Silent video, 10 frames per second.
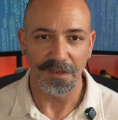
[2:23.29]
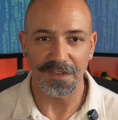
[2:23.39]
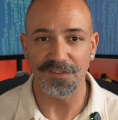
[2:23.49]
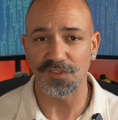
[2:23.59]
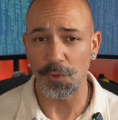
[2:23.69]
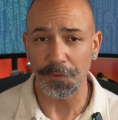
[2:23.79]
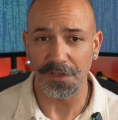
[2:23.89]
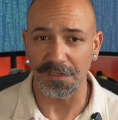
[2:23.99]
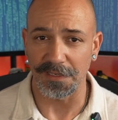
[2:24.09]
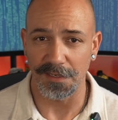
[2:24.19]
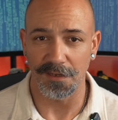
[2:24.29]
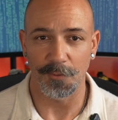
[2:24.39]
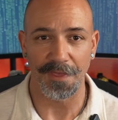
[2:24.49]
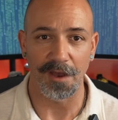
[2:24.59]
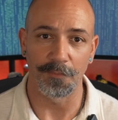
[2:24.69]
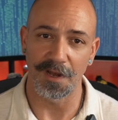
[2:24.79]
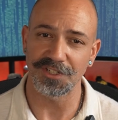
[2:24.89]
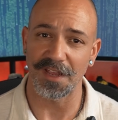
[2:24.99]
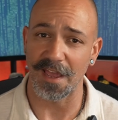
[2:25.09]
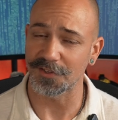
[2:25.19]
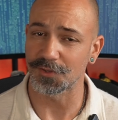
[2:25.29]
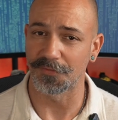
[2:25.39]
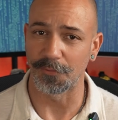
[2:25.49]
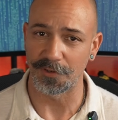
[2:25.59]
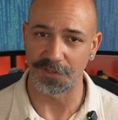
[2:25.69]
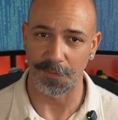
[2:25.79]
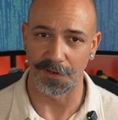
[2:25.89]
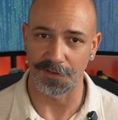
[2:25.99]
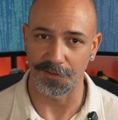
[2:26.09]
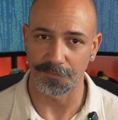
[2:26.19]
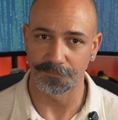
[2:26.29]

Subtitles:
It's super clean without much extra forced upon you.